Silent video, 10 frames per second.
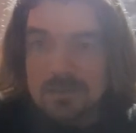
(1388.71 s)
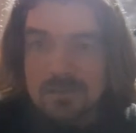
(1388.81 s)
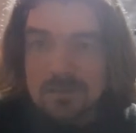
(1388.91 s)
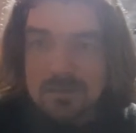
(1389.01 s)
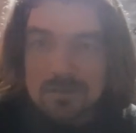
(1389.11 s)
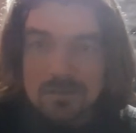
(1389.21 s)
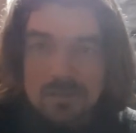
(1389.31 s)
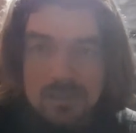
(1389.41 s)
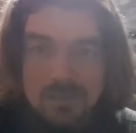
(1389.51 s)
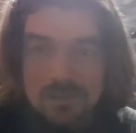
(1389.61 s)
or your
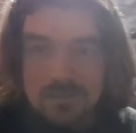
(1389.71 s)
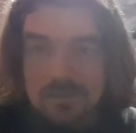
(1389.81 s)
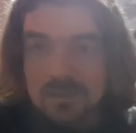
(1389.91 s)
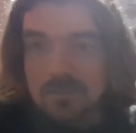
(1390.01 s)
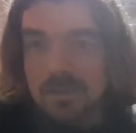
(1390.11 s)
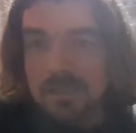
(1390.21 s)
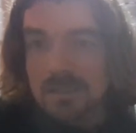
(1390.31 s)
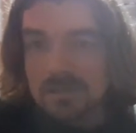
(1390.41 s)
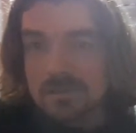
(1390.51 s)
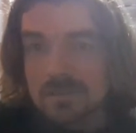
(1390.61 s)
30 years, or 20
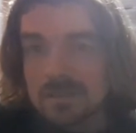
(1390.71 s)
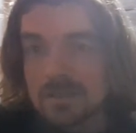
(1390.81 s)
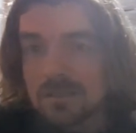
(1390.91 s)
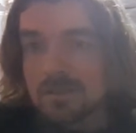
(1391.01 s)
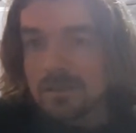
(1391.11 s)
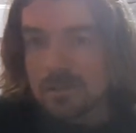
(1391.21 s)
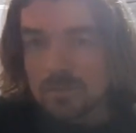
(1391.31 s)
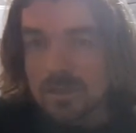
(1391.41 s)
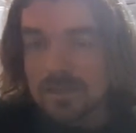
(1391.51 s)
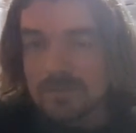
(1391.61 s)
years, or
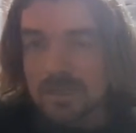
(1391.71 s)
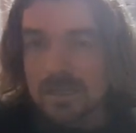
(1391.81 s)
whatever?